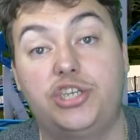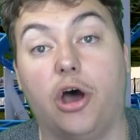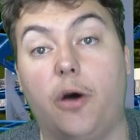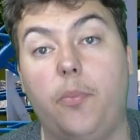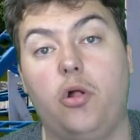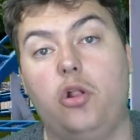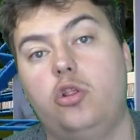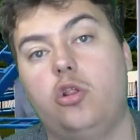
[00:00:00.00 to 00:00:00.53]

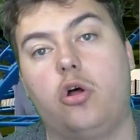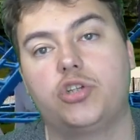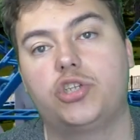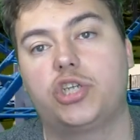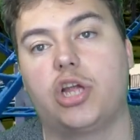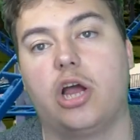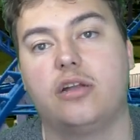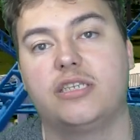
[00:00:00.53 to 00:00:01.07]
double
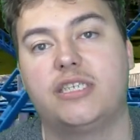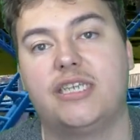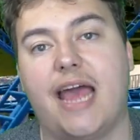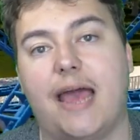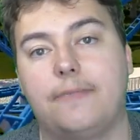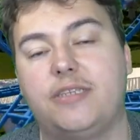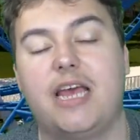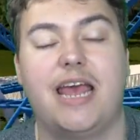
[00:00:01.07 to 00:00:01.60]
launch
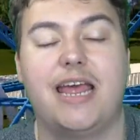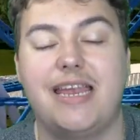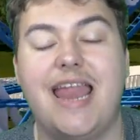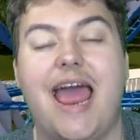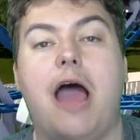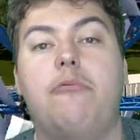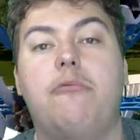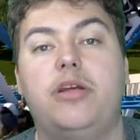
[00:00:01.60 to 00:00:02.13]
concept.
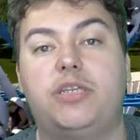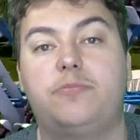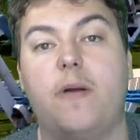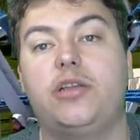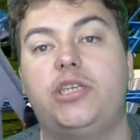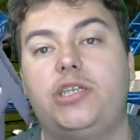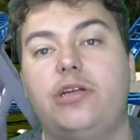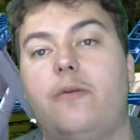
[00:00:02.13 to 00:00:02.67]
Now we
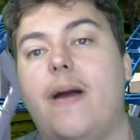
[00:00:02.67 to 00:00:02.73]
spoke to